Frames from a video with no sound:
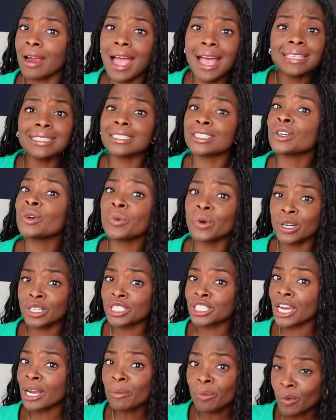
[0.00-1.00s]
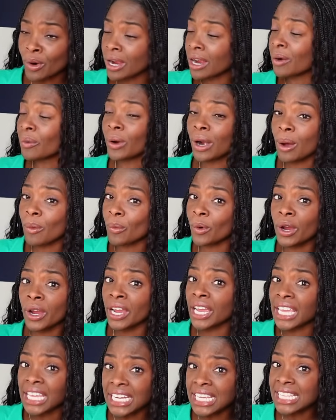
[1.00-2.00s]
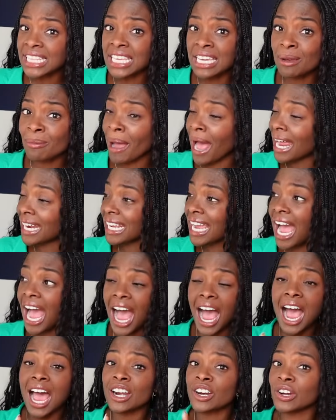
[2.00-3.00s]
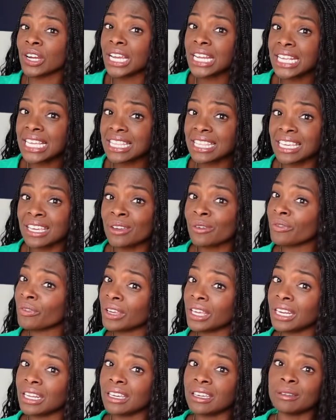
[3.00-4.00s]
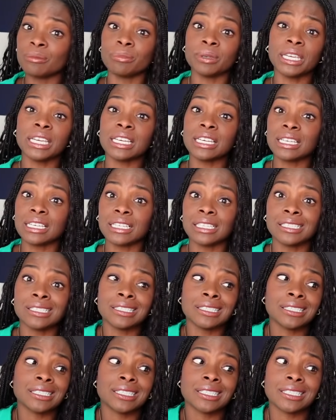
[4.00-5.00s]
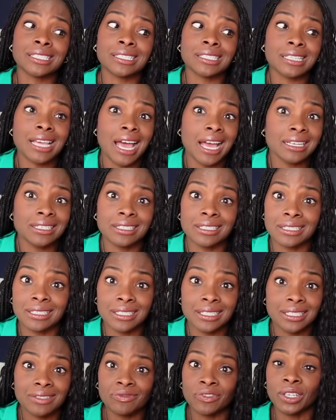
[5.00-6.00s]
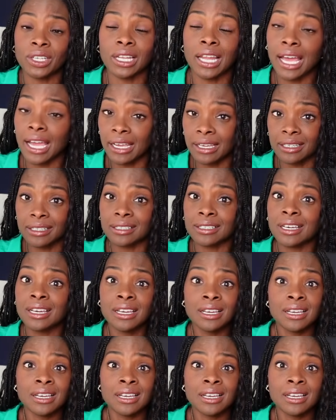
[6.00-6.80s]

I still wear shapewear when I'm wearing anything bodycon or anything fitted, because I just feel like